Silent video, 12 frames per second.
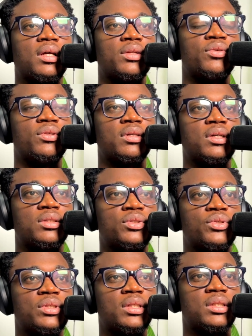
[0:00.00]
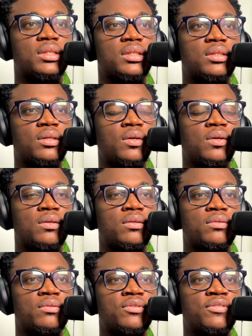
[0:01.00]
No longer use it.
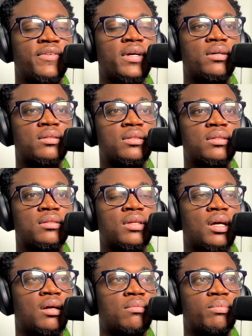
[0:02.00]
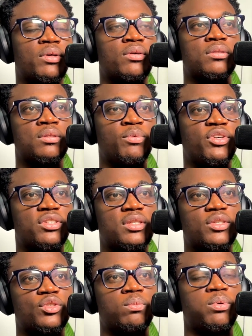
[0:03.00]
So Svelte, yeah, because the borrowing
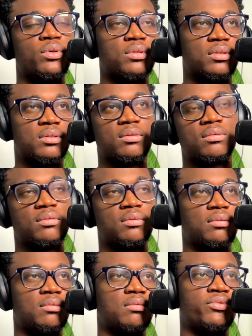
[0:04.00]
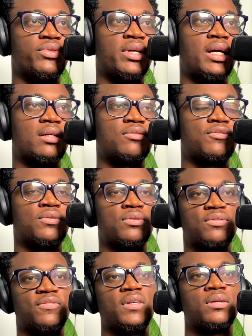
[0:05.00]
stack supports React,
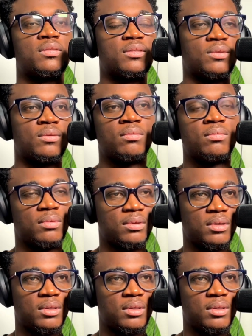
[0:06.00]
Vue, Svelte. So